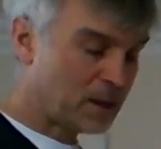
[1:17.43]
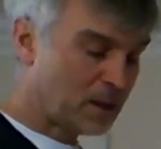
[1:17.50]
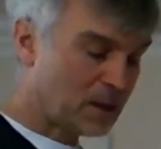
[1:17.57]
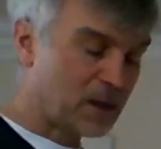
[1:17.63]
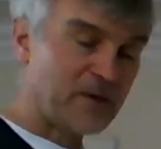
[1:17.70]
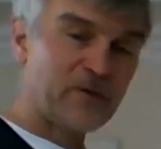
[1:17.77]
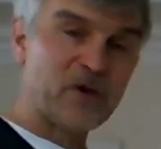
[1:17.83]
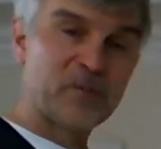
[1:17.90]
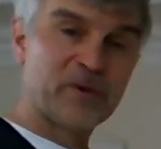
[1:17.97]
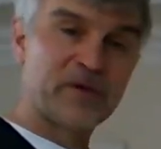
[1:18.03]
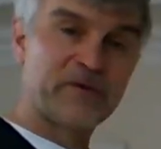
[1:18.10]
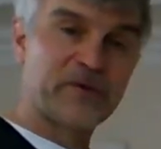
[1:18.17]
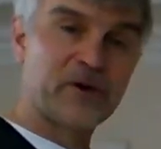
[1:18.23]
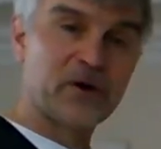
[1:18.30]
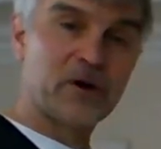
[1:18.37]
If you
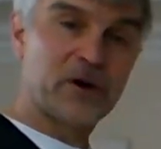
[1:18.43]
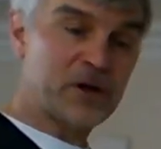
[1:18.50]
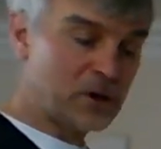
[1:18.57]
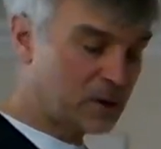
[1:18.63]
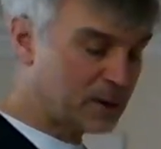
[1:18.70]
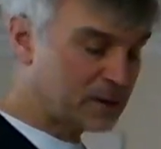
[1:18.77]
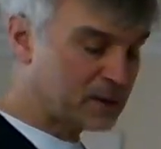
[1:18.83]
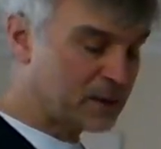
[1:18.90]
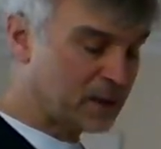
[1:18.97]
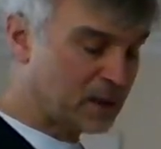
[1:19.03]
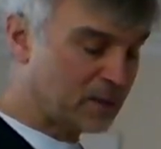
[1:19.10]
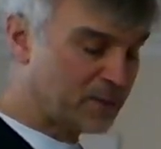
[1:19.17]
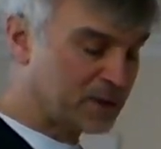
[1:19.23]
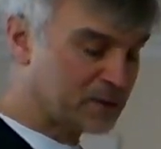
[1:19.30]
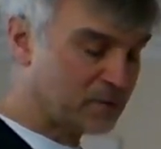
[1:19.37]
prefer, you could set it
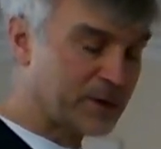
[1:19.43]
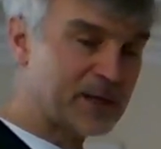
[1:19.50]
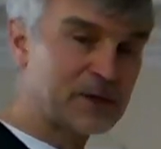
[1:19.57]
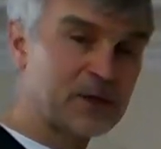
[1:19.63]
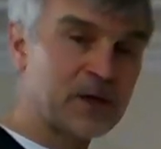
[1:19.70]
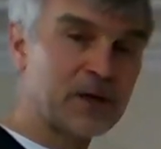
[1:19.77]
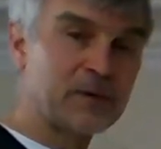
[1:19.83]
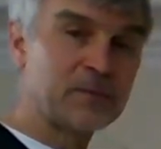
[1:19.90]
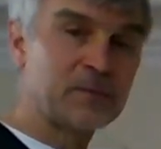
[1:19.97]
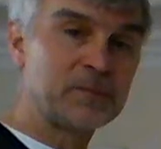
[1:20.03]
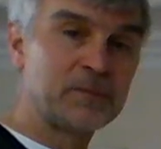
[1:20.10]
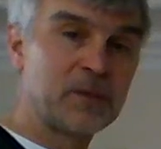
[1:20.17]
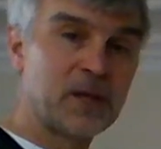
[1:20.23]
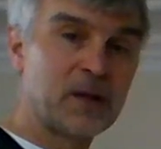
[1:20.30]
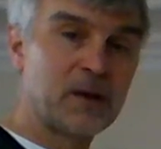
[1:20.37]
up as a ratio.
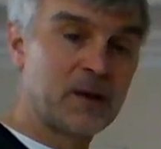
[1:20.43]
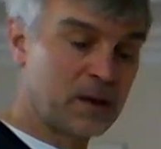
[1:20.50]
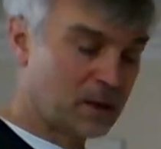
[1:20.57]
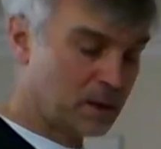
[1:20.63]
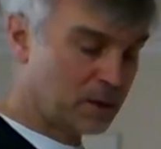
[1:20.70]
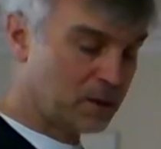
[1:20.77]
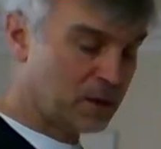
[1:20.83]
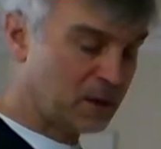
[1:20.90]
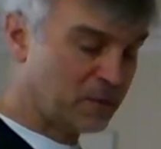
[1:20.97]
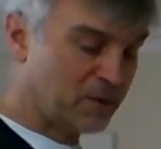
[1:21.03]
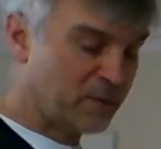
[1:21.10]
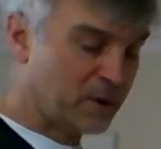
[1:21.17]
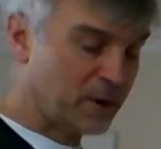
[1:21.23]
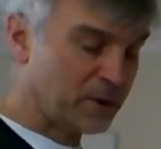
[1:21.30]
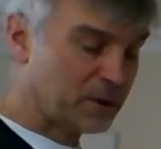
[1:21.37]
Number of
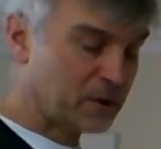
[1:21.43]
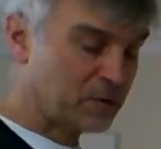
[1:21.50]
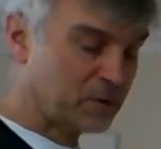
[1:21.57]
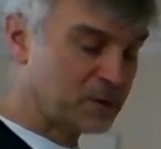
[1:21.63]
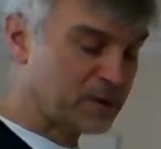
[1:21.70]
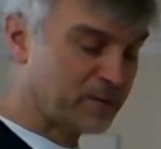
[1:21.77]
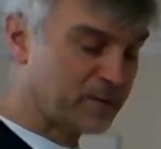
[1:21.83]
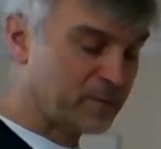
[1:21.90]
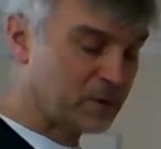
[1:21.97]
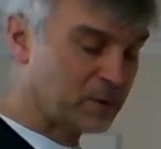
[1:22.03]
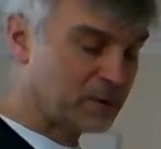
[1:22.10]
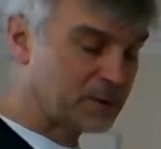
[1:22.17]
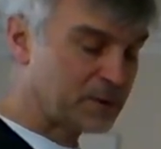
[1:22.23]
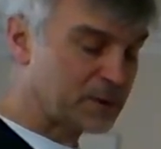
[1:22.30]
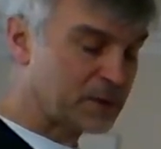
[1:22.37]
molecules over
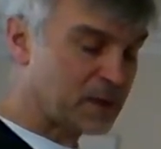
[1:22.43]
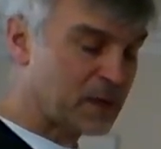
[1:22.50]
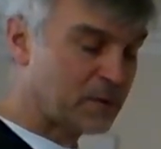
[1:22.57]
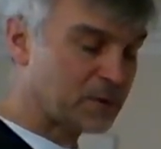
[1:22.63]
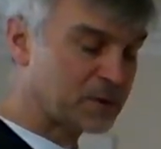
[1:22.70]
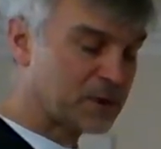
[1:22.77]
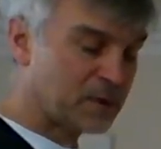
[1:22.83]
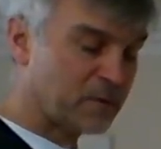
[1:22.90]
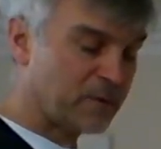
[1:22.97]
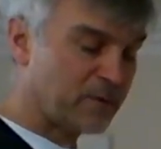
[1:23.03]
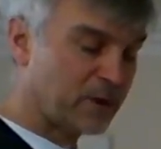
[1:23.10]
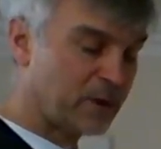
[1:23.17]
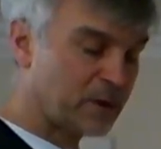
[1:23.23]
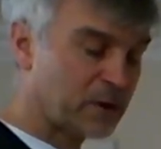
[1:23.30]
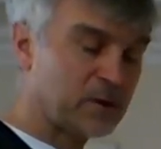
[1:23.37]
moles equals number of
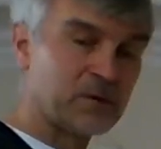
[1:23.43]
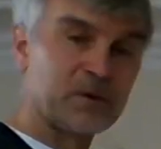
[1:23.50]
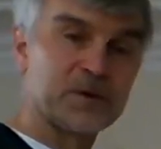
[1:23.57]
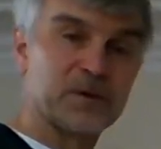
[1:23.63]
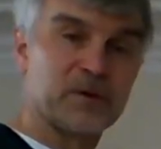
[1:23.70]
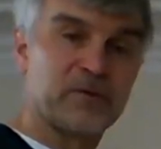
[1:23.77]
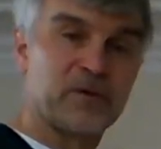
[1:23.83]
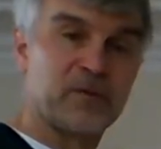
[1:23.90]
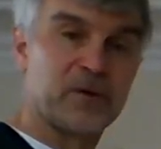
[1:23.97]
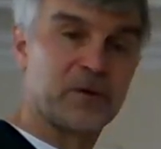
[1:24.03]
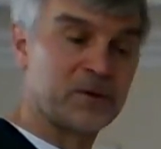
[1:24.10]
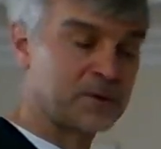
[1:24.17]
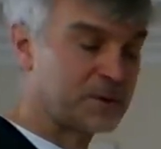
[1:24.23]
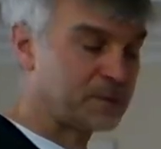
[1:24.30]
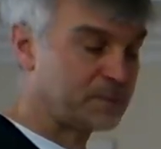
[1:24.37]
molecules over
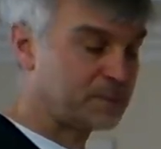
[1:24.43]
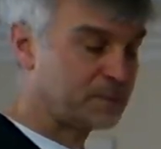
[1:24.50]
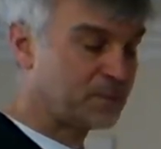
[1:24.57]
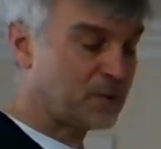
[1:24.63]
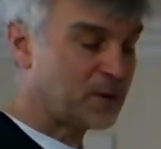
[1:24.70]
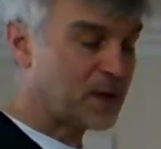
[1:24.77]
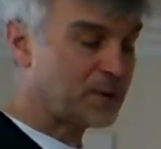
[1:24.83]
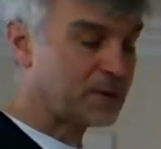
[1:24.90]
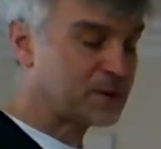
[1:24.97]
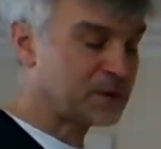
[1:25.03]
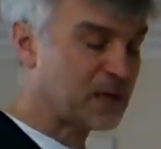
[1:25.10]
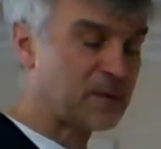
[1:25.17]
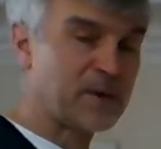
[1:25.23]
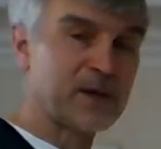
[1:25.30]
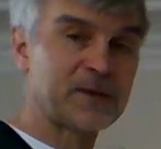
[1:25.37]
moles. You get the
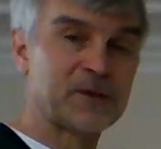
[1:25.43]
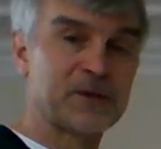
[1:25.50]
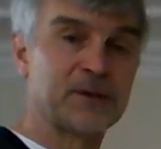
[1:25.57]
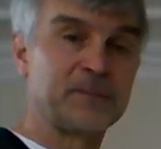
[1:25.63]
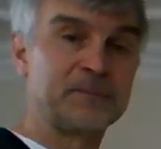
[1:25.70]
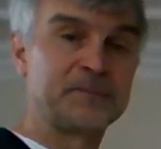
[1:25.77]
same answer.